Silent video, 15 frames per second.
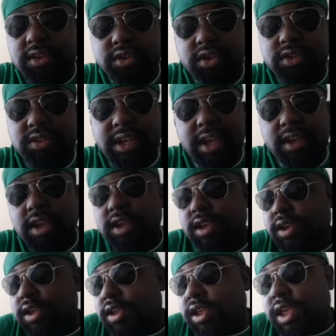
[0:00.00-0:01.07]
Because
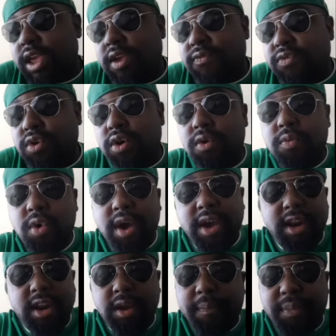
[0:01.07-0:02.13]
if you're
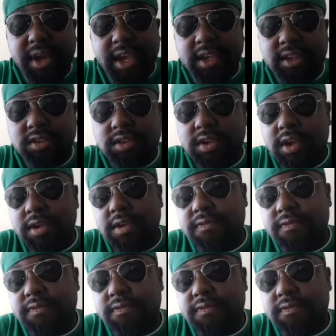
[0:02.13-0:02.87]
working in a place